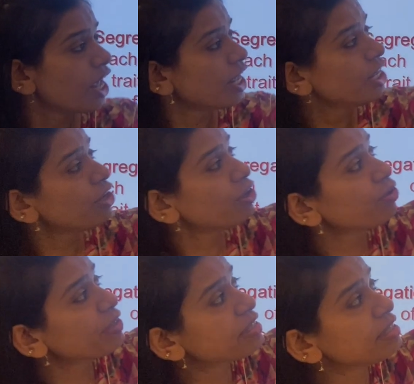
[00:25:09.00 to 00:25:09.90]
Here you
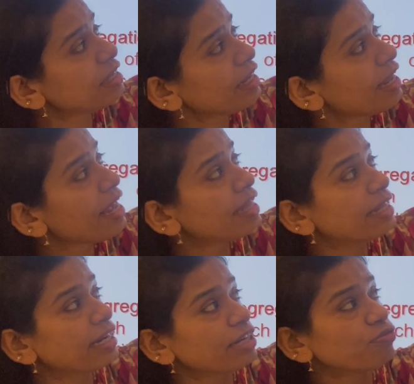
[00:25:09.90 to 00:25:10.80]
can see
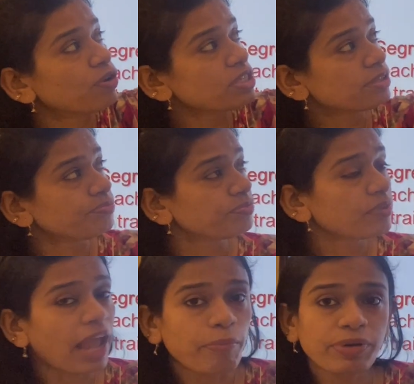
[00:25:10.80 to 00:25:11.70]
that it was
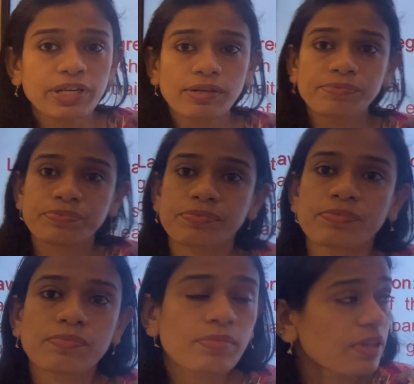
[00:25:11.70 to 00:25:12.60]
capital,
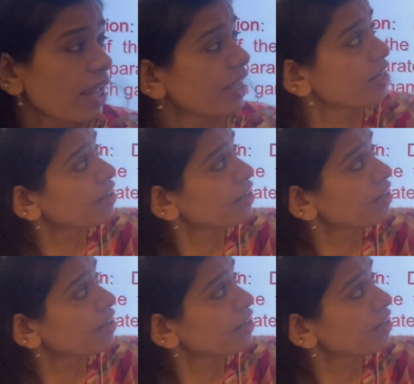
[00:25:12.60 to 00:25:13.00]
here